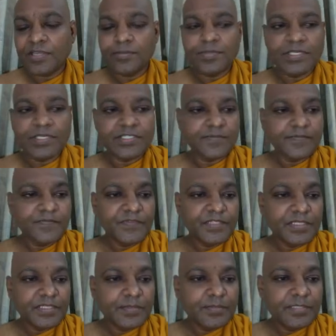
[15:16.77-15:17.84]
But
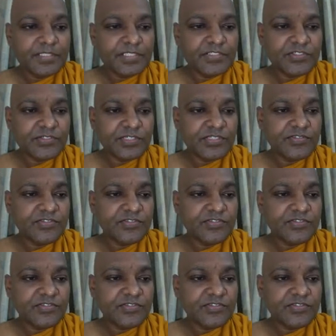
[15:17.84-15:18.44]
as you can